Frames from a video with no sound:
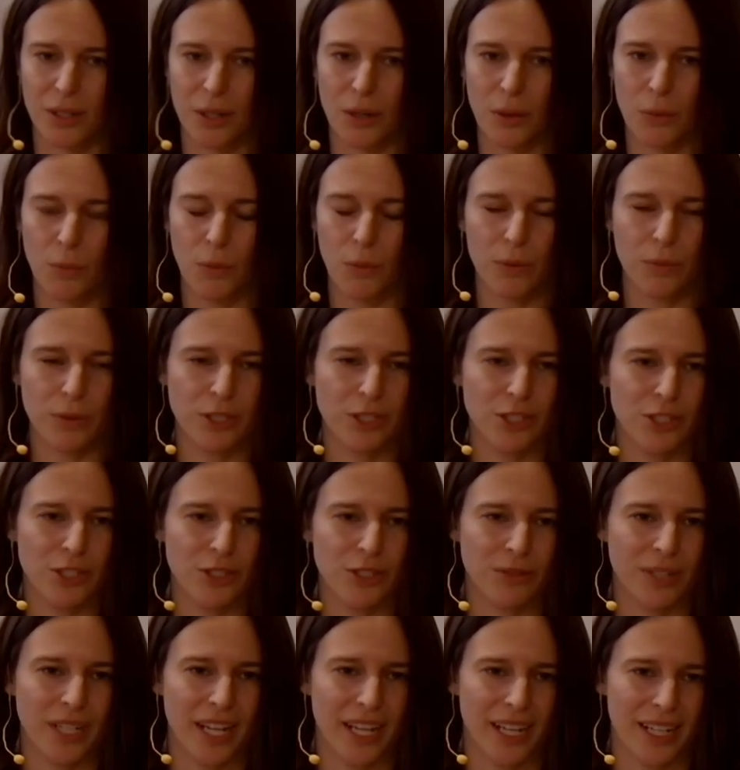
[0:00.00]
What would you
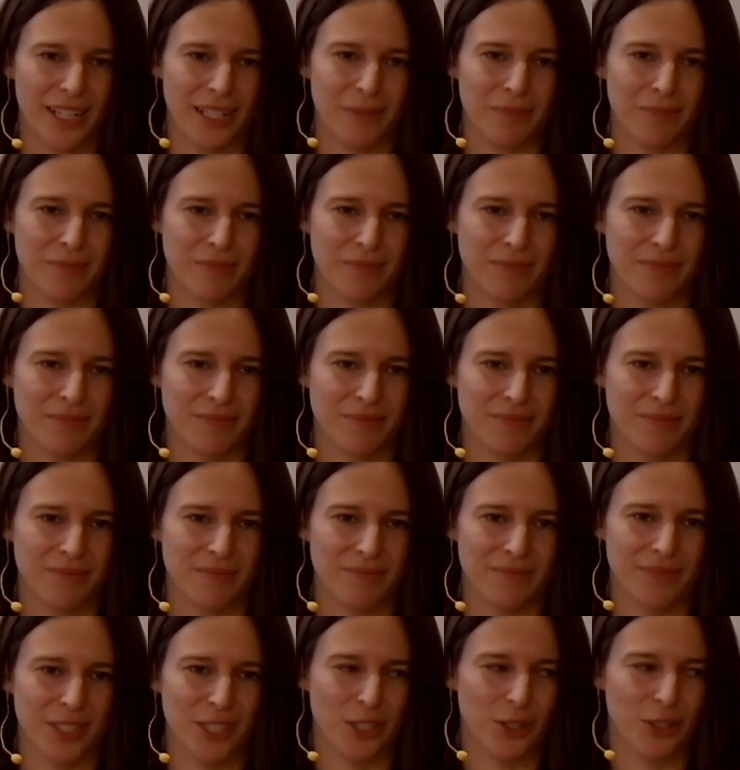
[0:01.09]
name
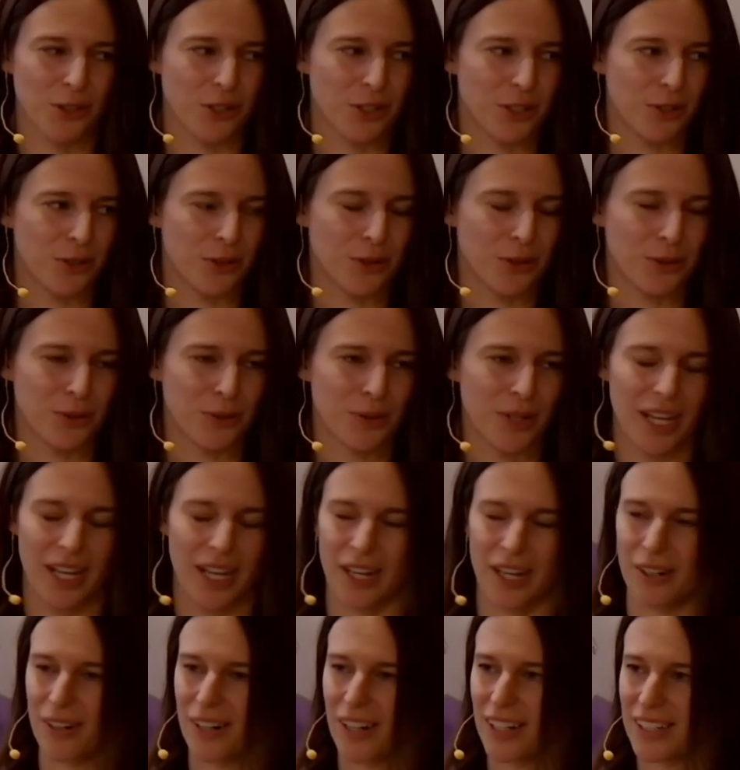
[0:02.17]
your new
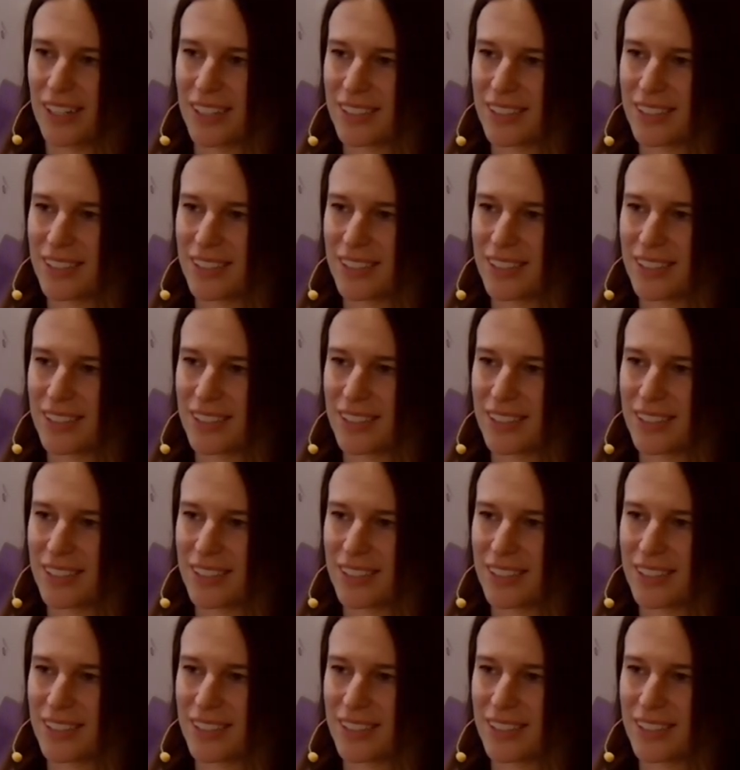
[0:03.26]
era?